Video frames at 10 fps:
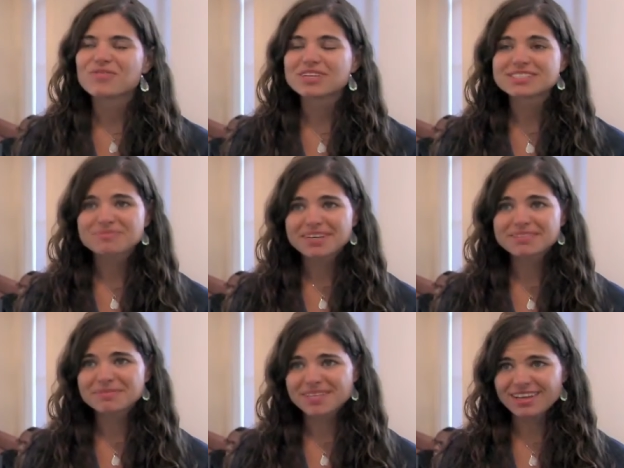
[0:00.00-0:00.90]
What
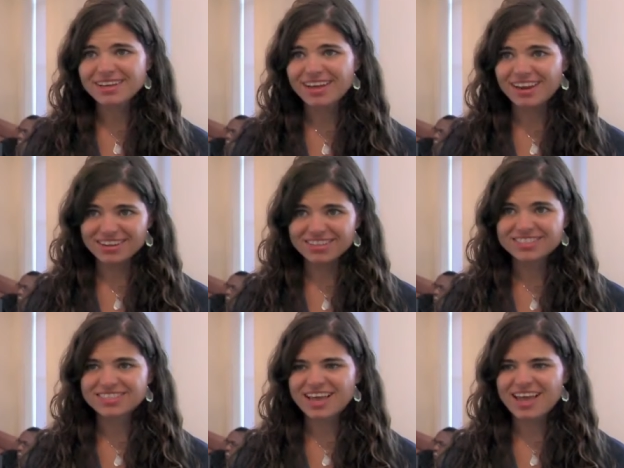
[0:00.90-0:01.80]
inspires me a
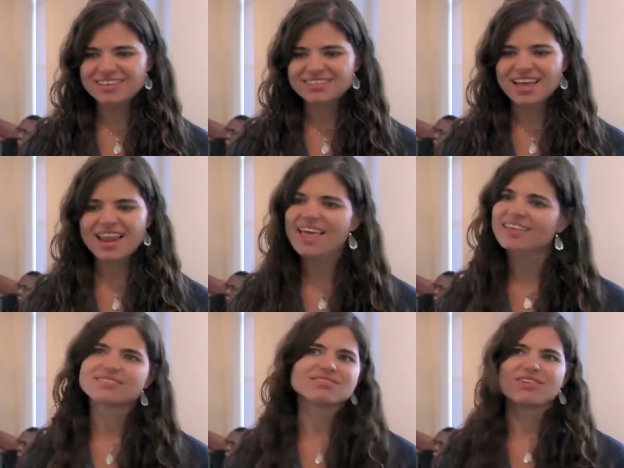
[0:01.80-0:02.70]
lot is I
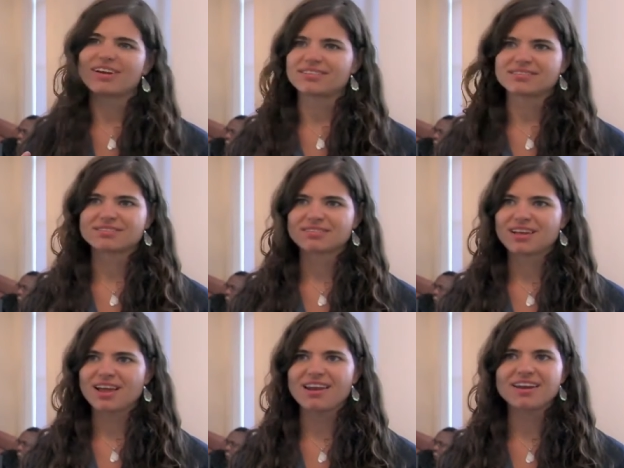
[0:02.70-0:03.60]
like to learn
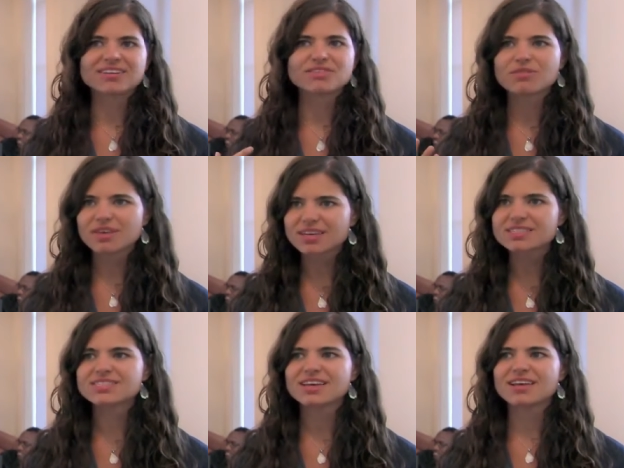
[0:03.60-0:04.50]
and learn new
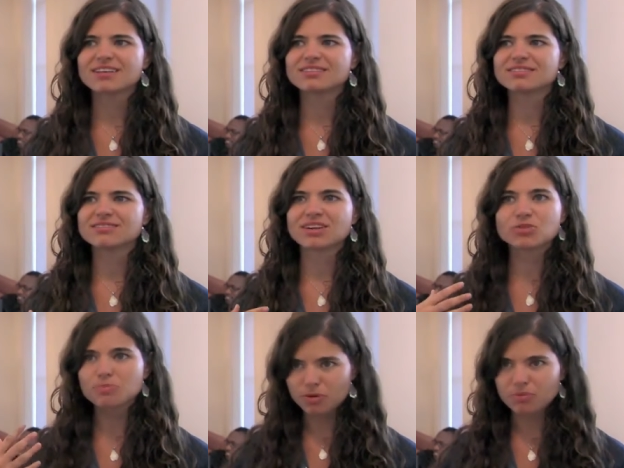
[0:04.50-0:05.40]
things and trying
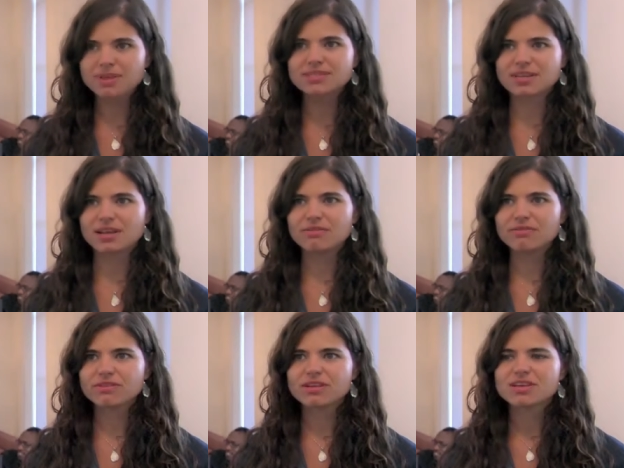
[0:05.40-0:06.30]
to improve
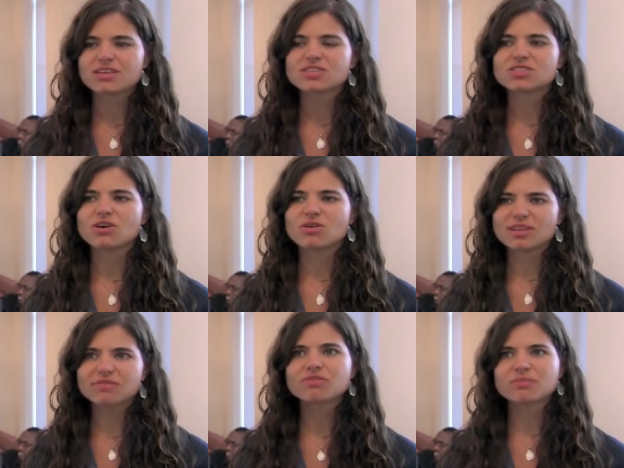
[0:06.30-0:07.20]
myself. So
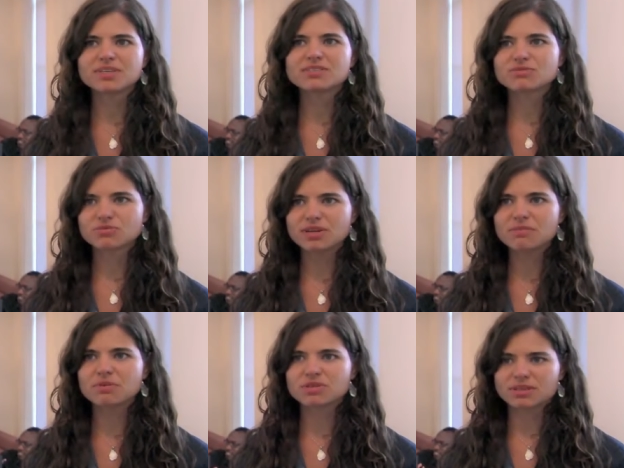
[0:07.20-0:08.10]
that for me is
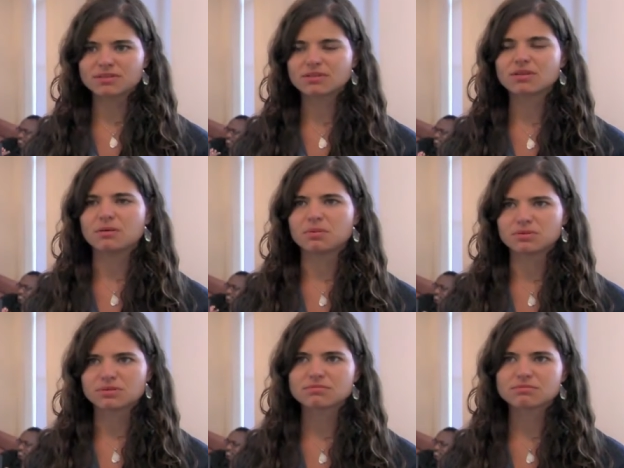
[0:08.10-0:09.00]
really important
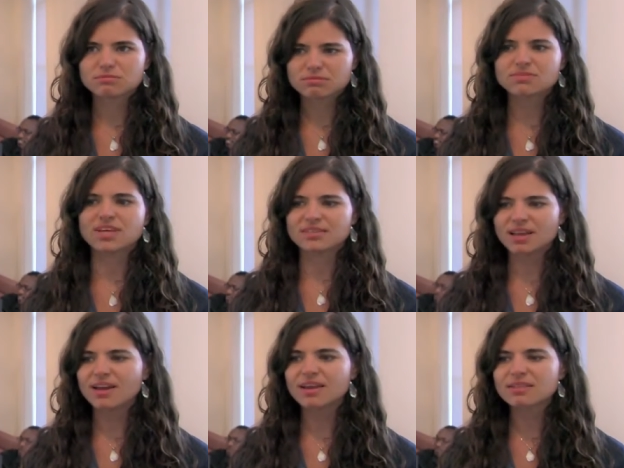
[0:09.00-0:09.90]
about that.
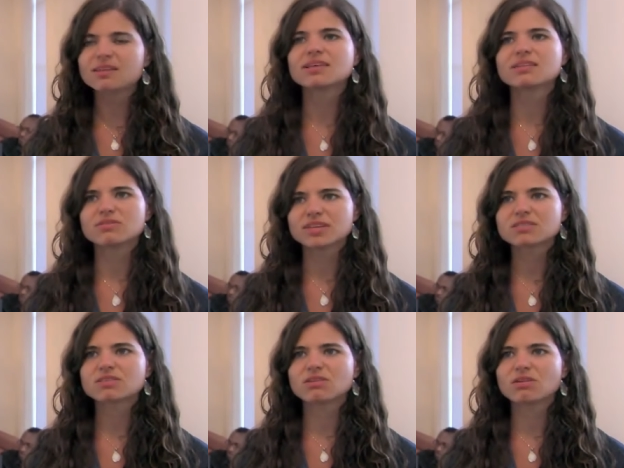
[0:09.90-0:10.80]
And I think that
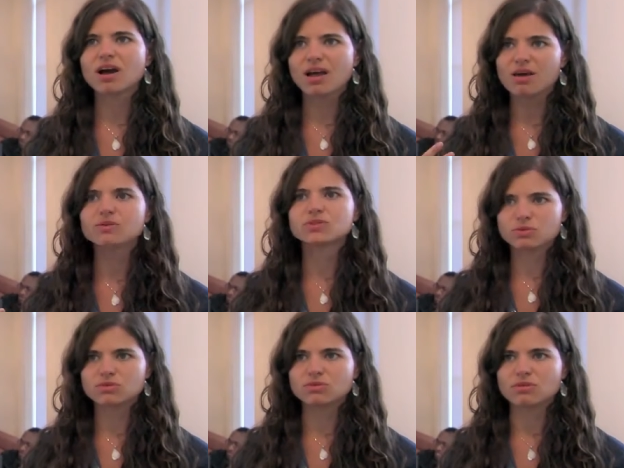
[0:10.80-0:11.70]
UNESCO allows
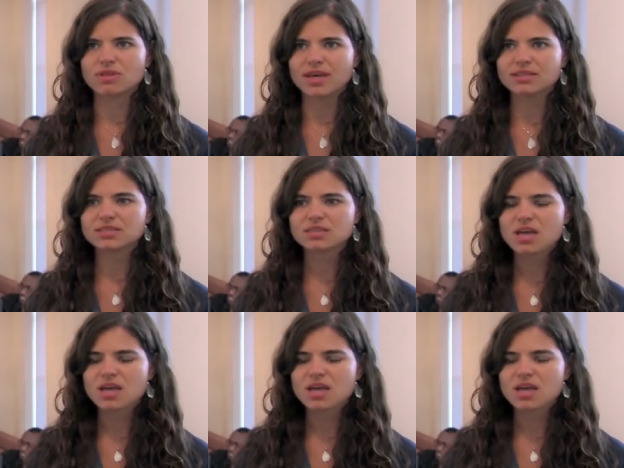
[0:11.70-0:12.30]
you to do that.